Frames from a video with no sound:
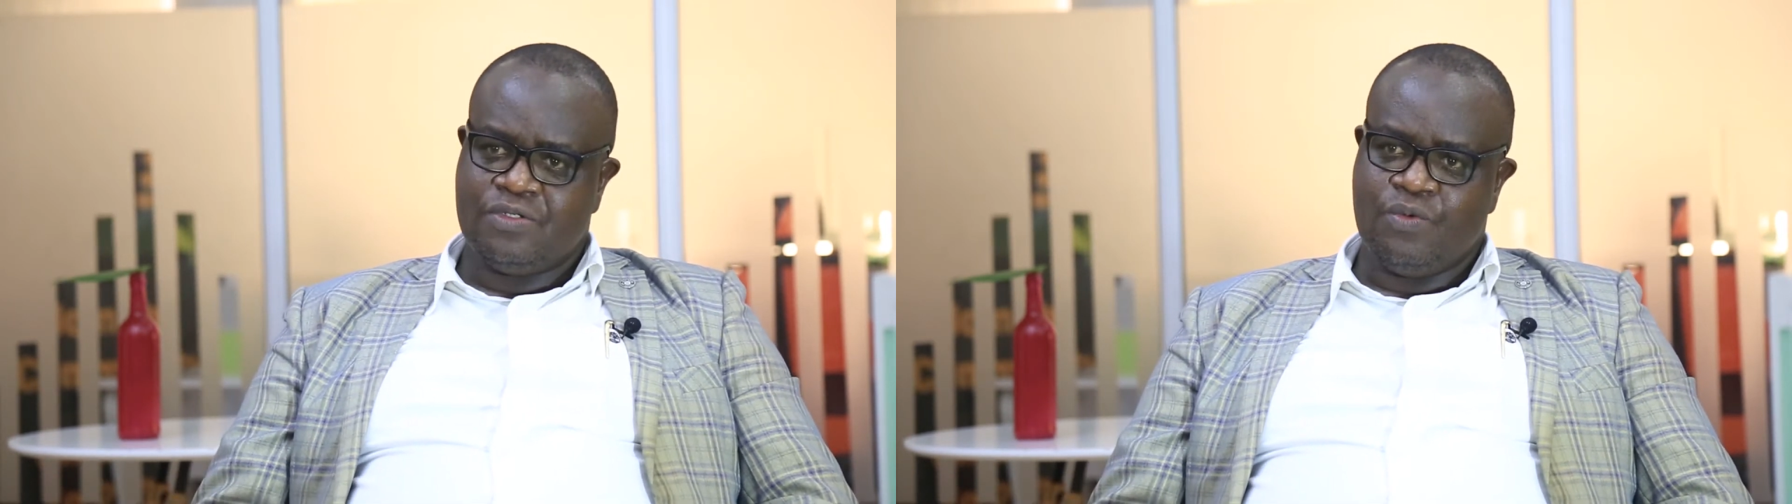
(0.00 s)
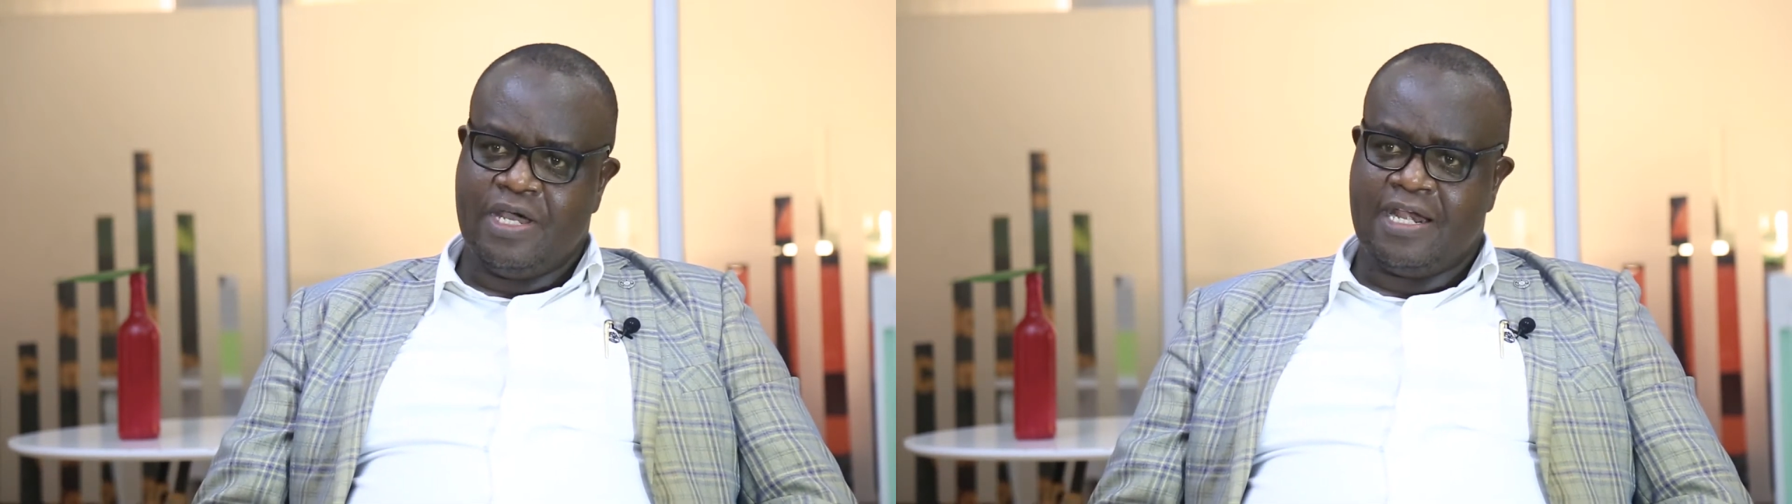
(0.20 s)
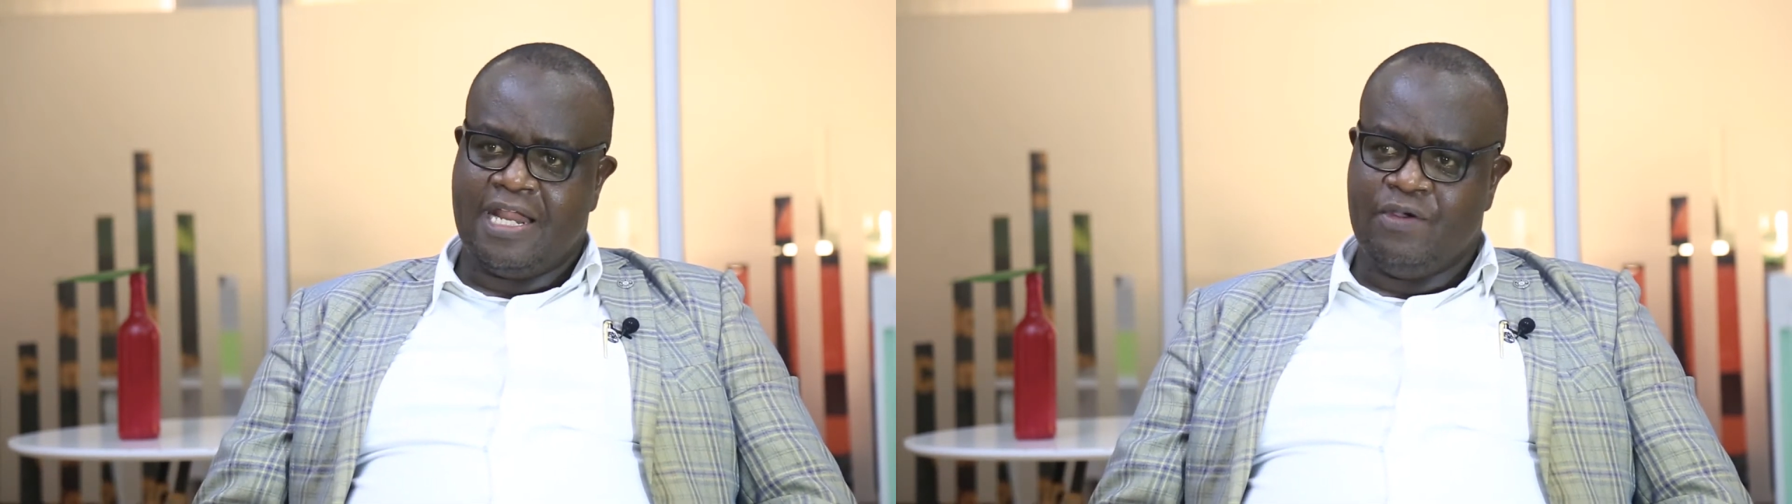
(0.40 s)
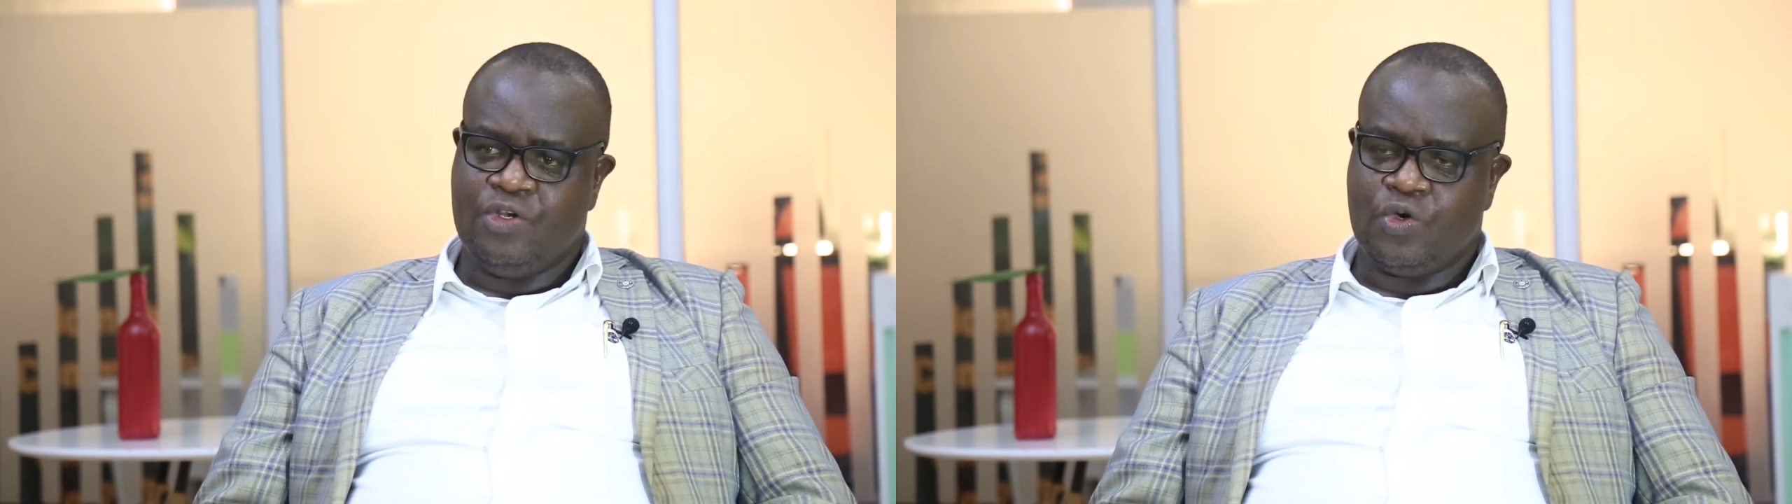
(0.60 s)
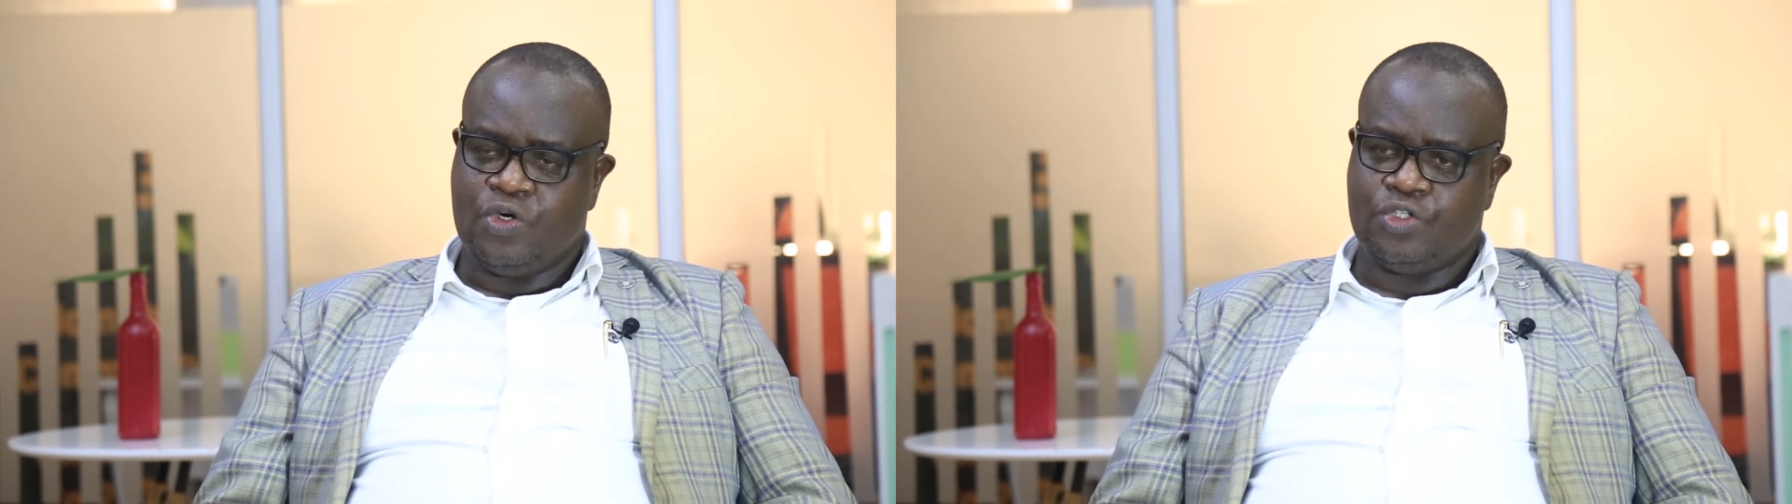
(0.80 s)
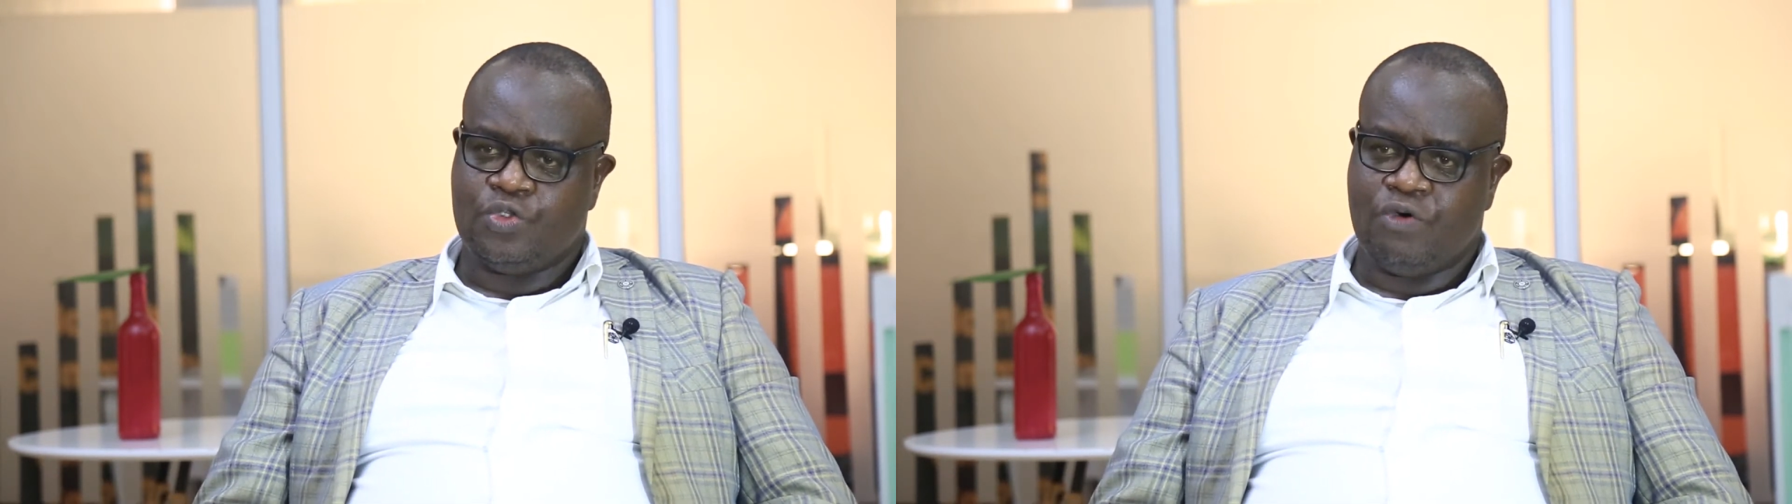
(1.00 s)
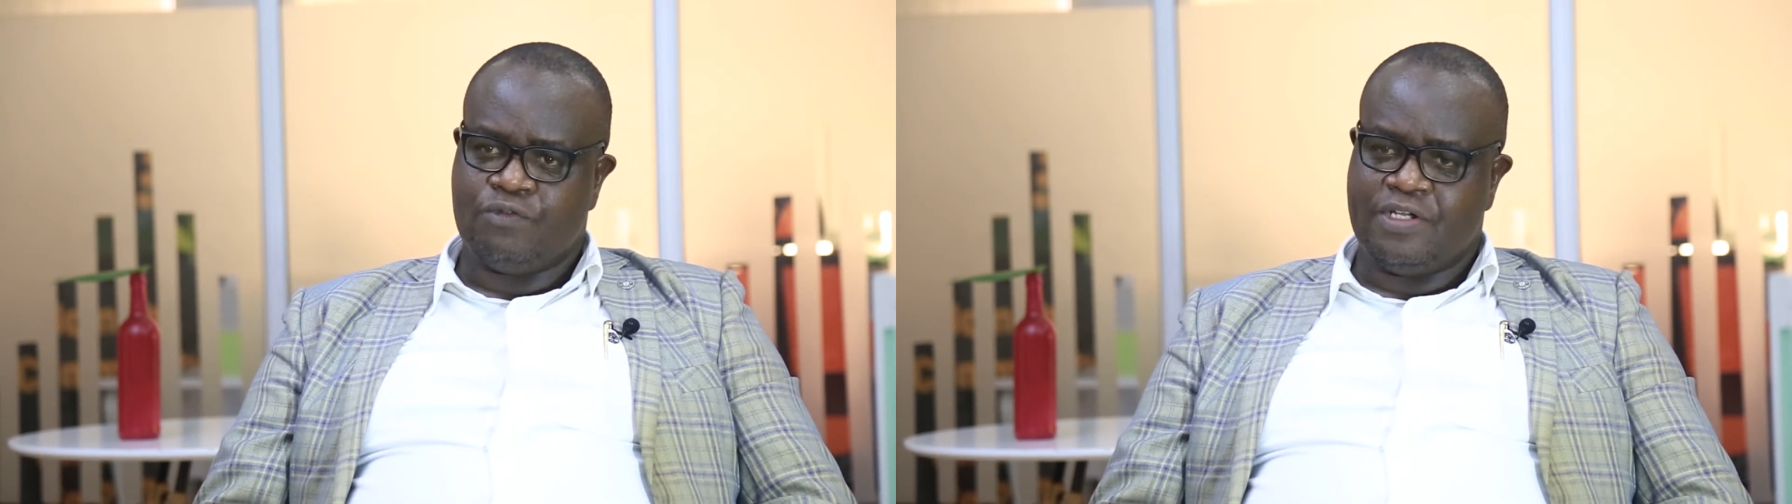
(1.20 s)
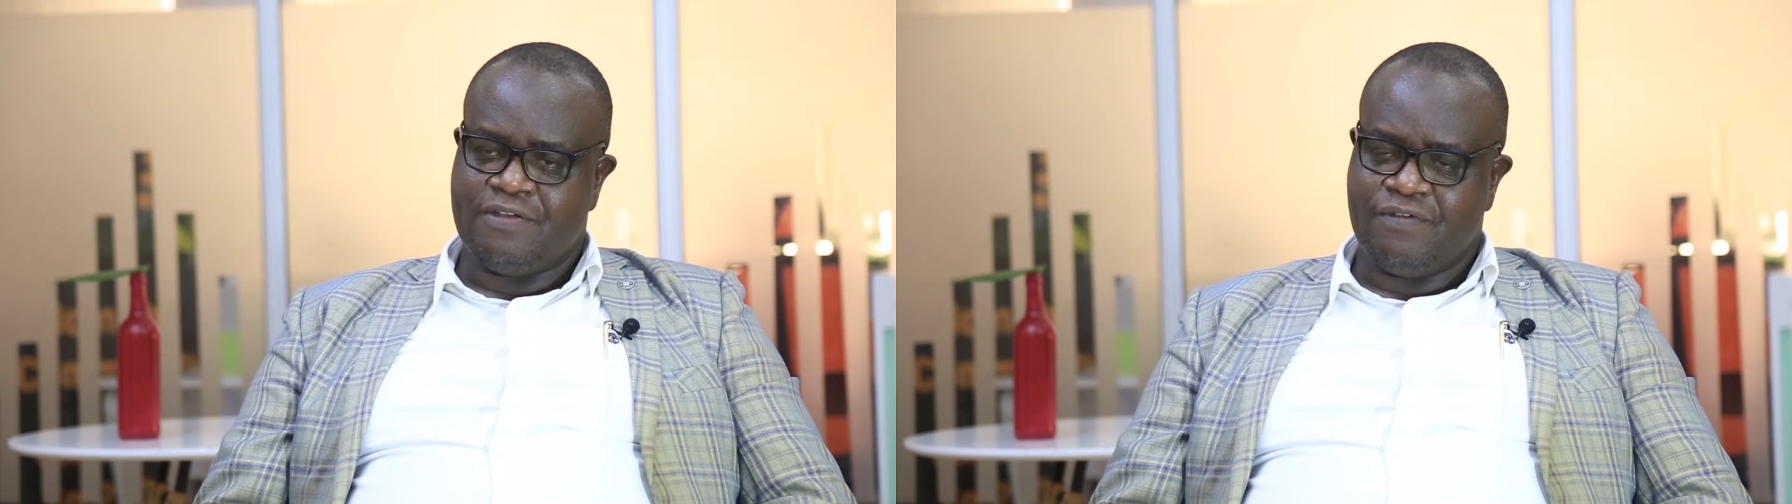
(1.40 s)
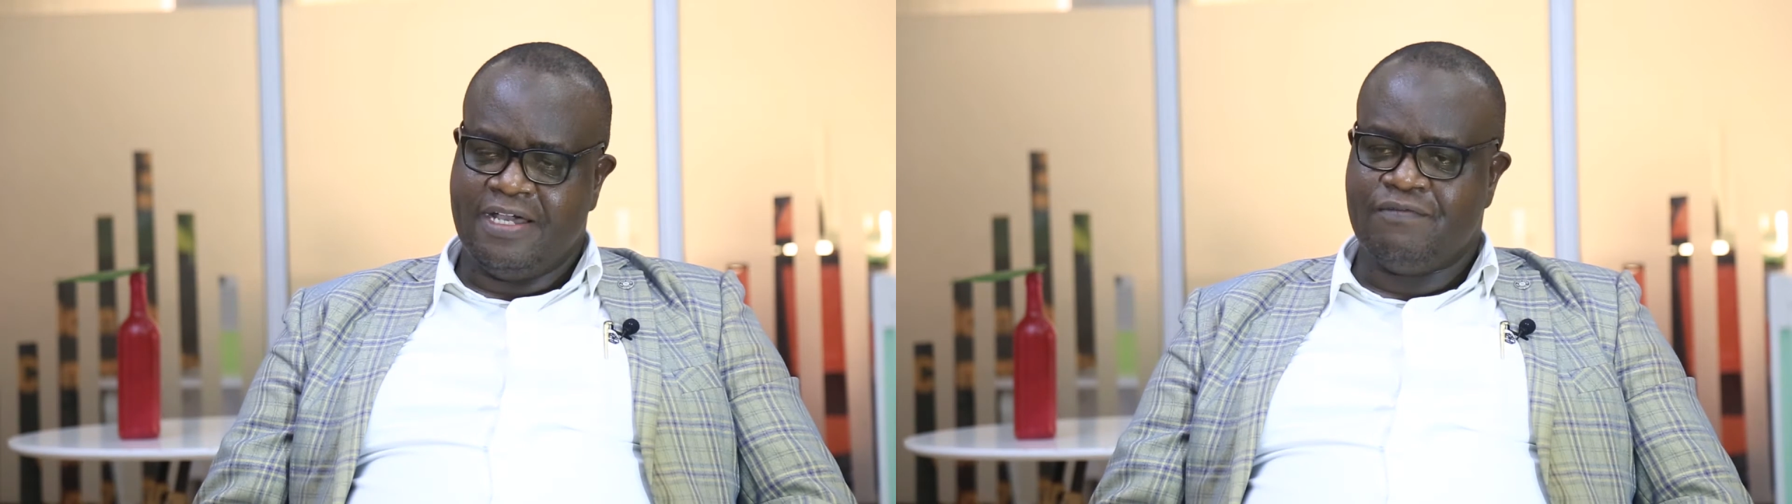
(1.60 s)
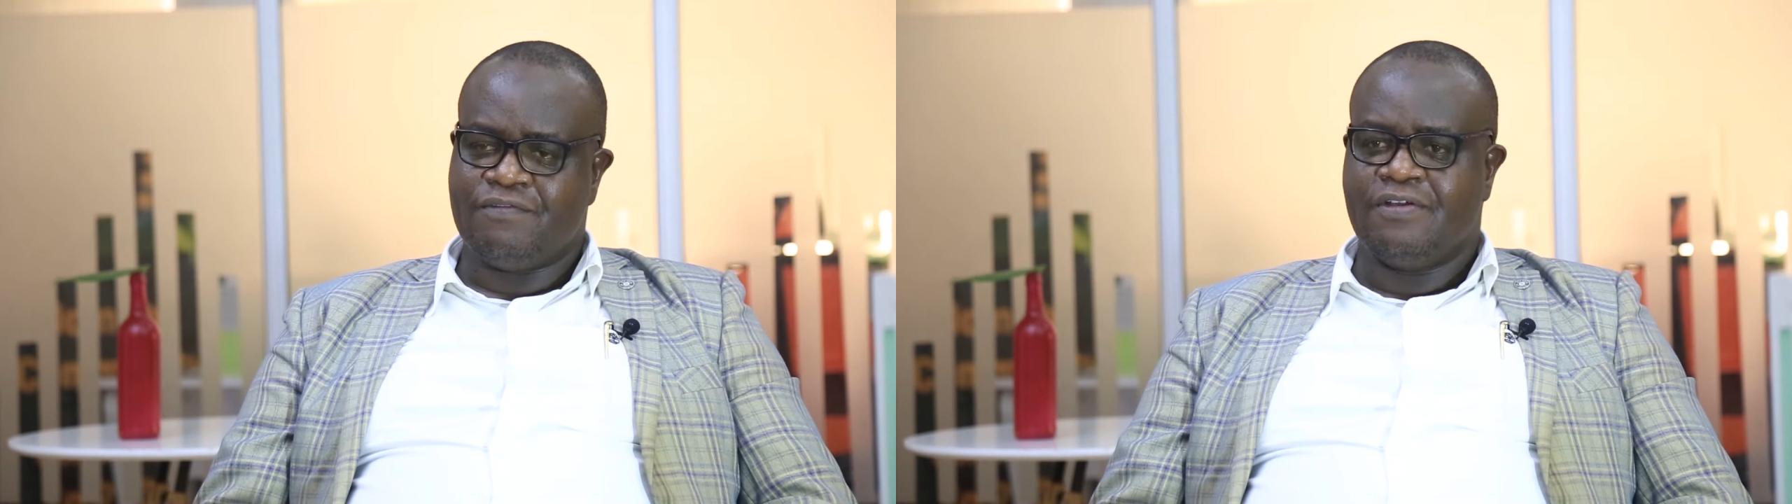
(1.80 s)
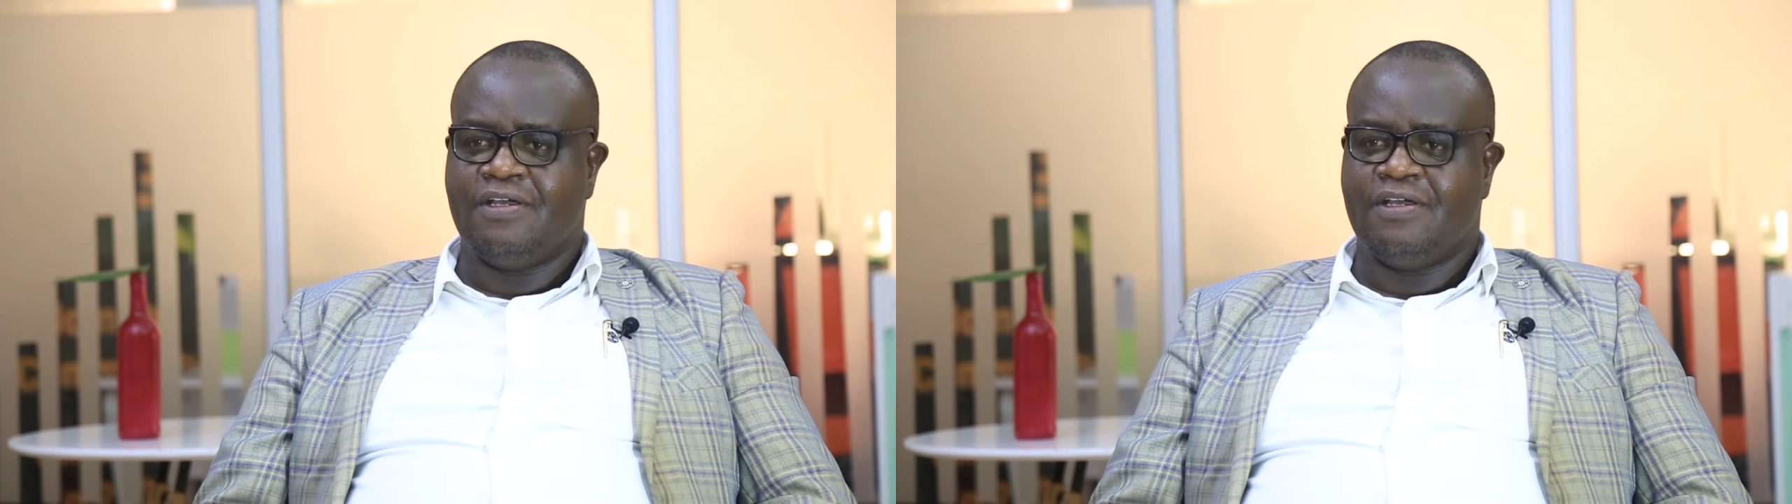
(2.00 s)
We are now in cohort 2 of 25,